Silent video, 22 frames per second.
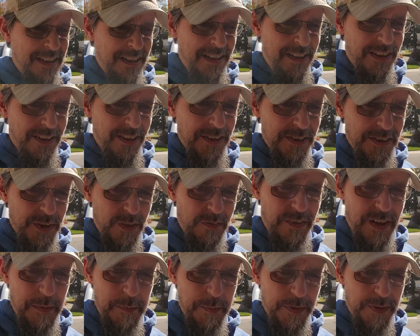Here it is
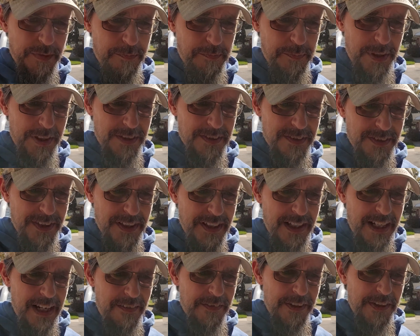November. Bees need
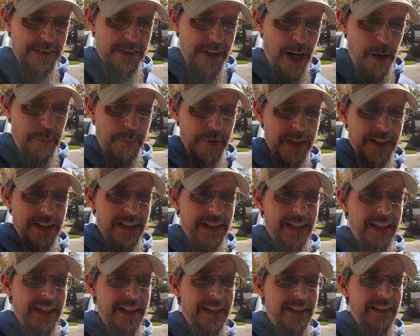every drop they can
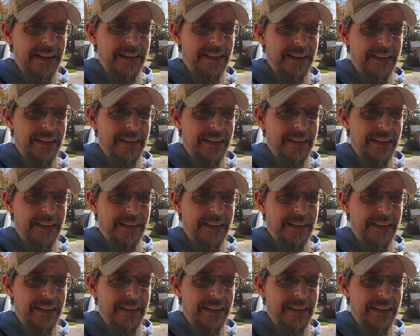get,